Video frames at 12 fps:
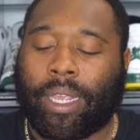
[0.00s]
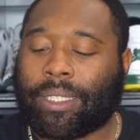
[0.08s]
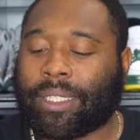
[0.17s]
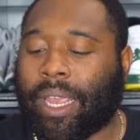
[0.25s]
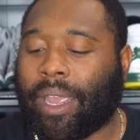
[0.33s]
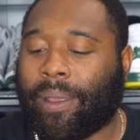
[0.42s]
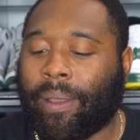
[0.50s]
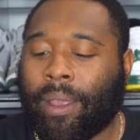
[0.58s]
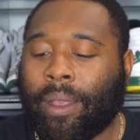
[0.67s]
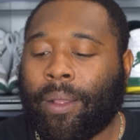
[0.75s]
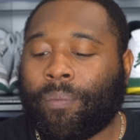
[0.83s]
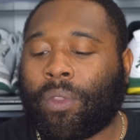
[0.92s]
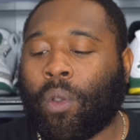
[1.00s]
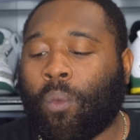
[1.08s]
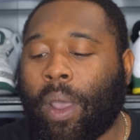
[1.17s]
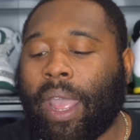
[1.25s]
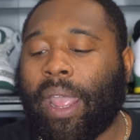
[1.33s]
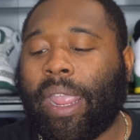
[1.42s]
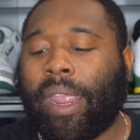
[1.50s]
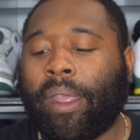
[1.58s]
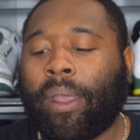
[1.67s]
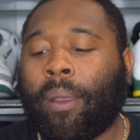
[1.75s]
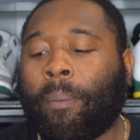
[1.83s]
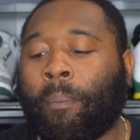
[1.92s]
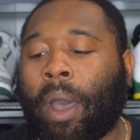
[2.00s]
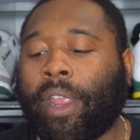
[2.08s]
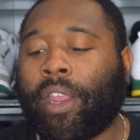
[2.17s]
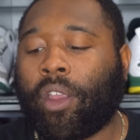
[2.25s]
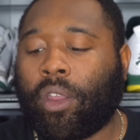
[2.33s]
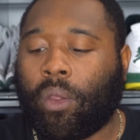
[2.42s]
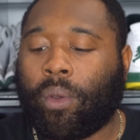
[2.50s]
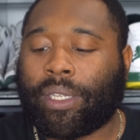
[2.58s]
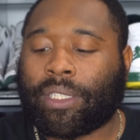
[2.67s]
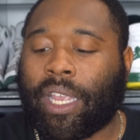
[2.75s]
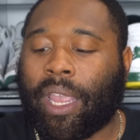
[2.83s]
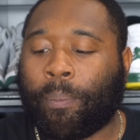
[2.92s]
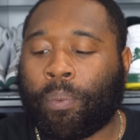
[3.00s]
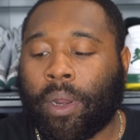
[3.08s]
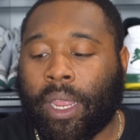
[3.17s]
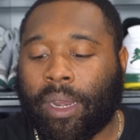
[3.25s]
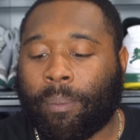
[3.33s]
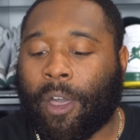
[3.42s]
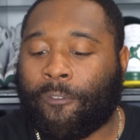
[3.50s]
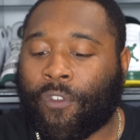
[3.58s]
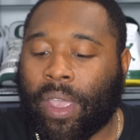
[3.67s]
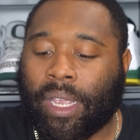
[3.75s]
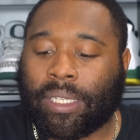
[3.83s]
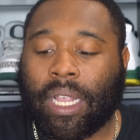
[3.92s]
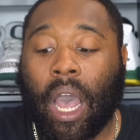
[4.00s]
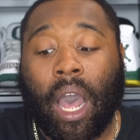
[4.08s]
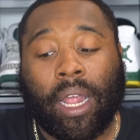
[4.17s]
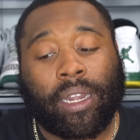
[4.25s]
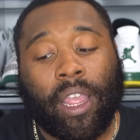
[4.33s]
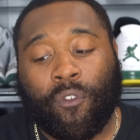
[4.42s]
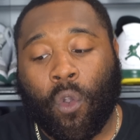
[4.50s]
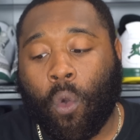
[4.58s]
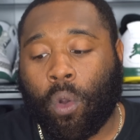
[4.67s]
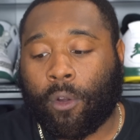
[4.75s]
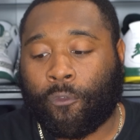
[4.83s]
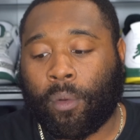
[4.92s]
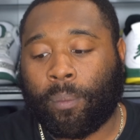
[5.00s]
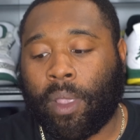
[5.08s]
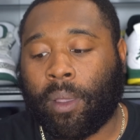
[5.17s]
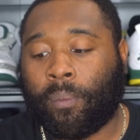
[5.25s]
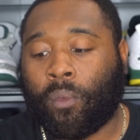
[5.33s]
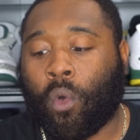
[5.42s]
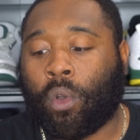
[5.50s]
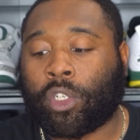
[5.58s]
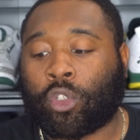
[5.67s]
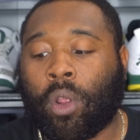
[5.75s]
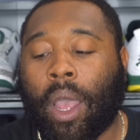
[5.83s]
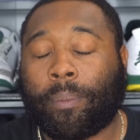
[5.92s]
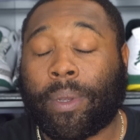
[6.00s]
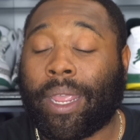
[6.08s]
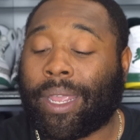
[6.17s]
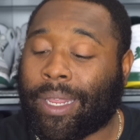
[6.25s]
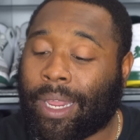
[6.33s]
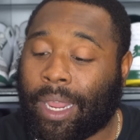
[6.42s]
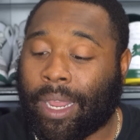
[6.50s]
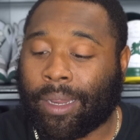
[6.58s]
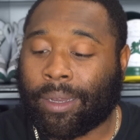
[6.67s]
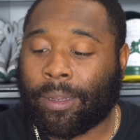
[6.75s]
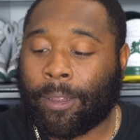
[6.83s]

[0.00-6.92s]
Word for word: He said, "The way My Year USA playing in my face, I never order from them on drop day again.